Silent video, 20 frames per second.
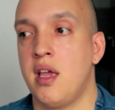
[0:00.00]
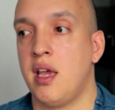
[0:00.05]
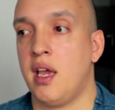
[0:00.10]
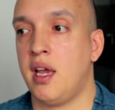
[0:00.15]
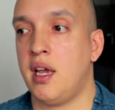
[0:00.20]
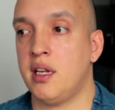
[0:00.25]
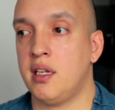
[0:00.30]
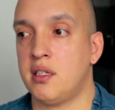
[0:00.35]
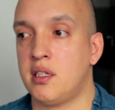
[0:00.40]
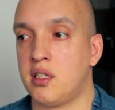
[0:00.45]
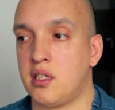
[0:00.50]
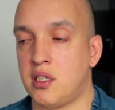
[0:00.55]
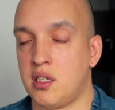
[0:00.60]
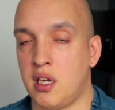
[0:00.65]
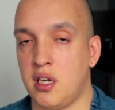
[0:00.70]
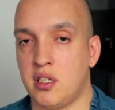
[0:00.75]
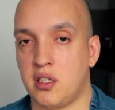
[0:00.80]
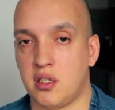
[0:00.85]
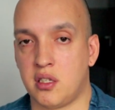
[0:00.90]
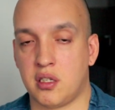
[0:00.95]

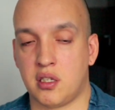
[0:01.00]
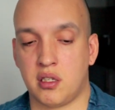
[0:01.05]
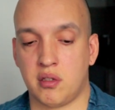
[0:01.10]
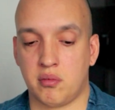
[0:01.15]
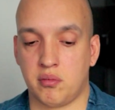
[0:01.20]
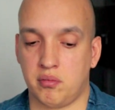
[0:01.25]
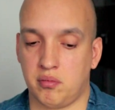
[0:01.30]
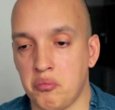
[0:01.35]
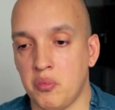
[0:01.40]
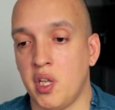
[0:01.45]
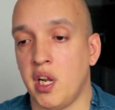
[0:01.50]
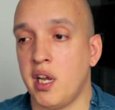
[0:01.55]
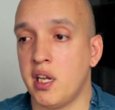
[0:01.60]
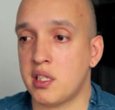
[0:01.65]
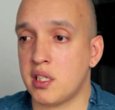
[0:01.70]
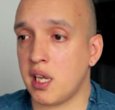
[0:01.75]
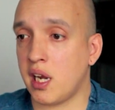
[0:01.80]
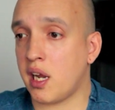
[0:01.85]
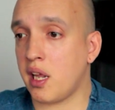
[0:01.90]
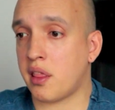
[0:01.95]
it's
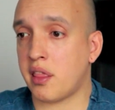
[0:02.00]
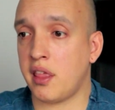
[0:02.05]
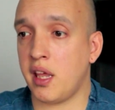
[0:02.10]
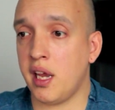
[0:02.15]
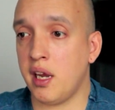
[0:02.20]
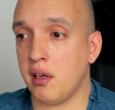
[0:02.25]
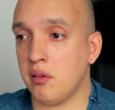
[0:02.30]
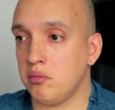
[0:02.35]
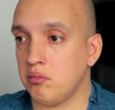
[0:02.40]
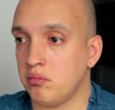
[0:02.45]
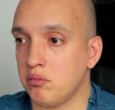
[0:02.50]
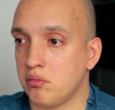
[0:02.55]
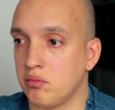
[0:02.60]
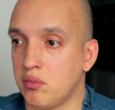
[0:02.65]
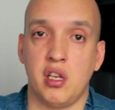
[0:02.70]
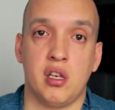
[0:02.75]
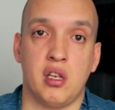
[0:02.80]
like a thing